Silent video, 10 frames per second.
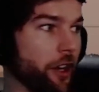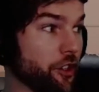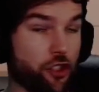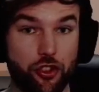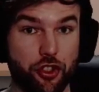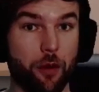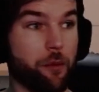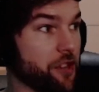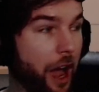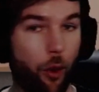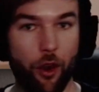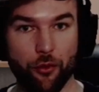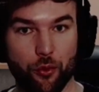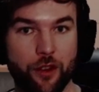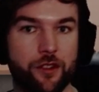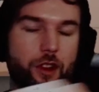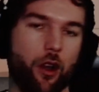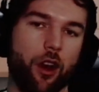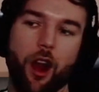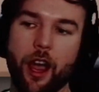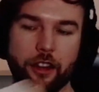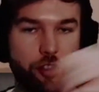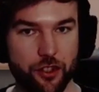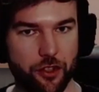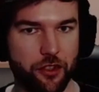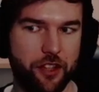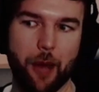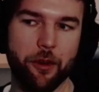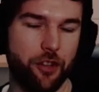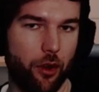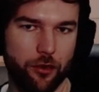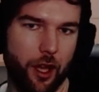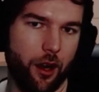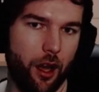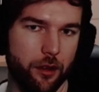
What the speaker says: and it just jumps out and runs along a line and just does damage along that